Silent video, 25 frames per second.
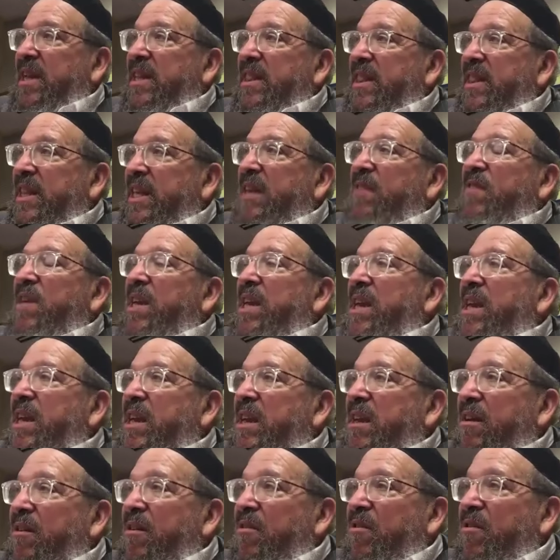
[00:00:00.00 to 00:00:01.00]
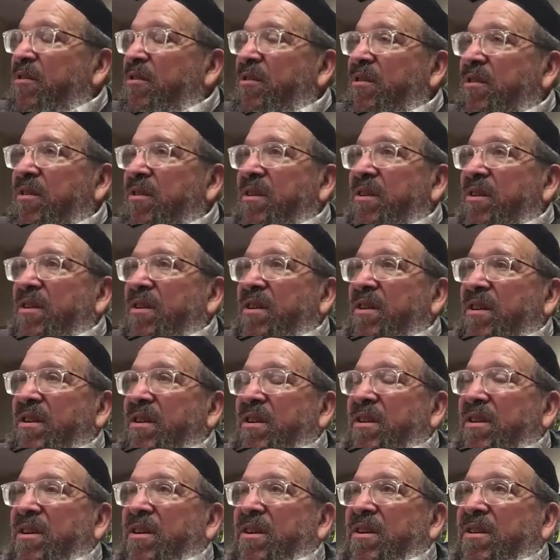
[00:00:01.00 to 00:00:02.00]
leaving here,
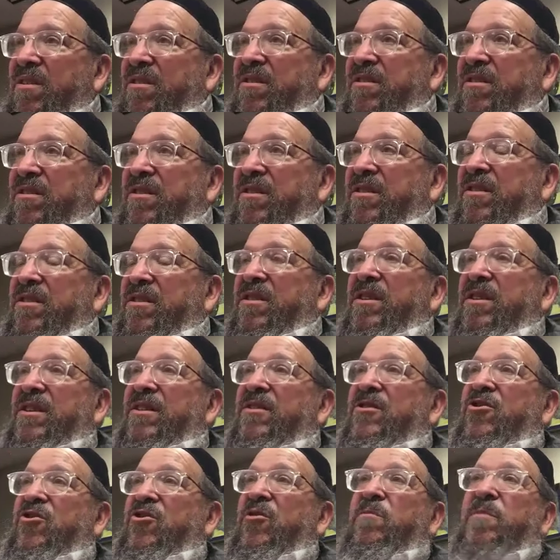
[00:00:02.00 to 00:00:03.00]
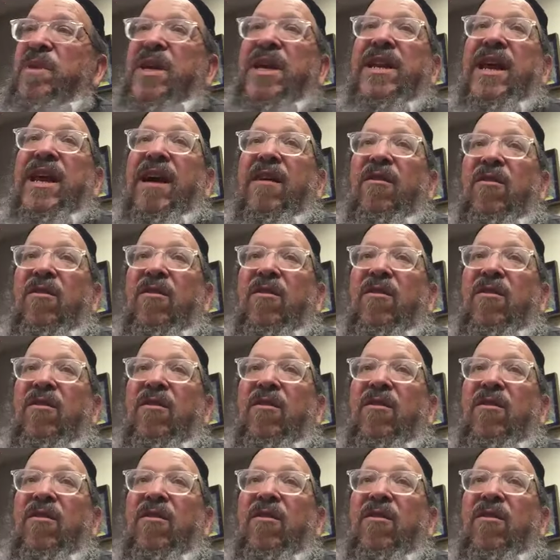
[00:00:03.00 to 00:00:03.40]
it should be an